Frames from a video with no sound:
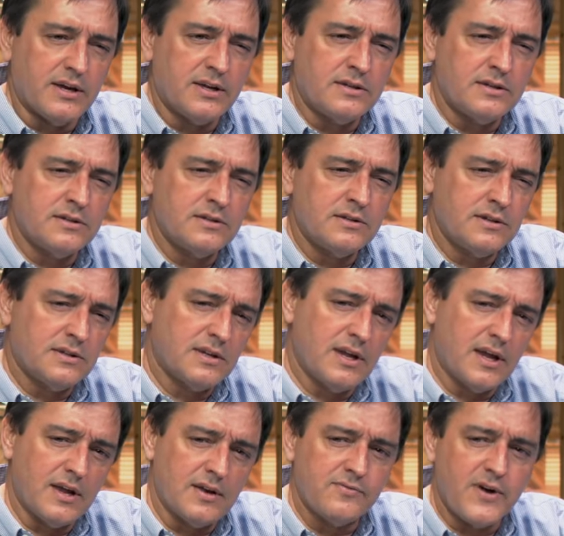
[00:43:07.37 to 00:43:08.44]
In,
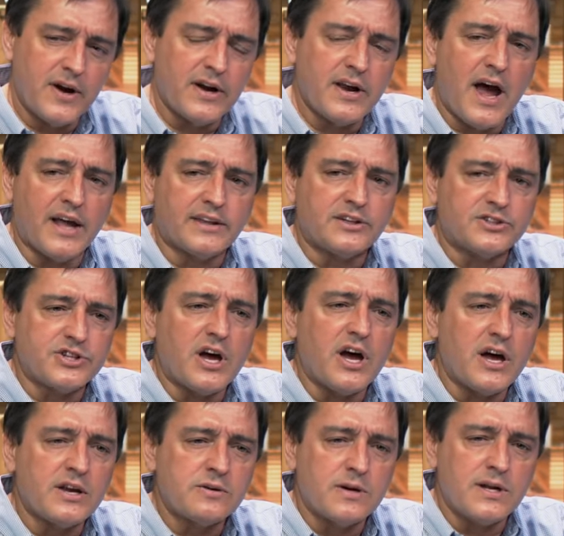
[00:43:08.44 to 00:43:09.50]
in Fahrenheit, there's one
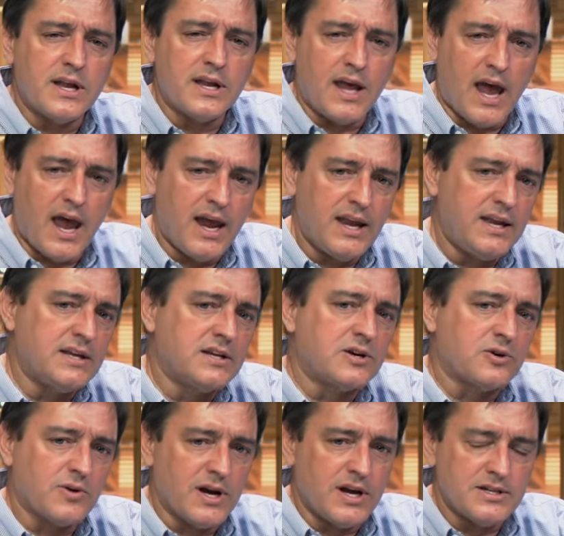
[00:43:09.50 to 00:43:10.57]
hundred eighty
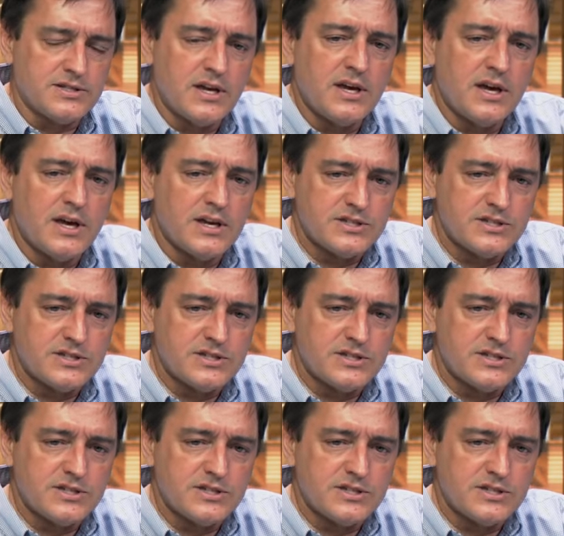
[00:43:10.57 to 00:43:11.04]
degrees.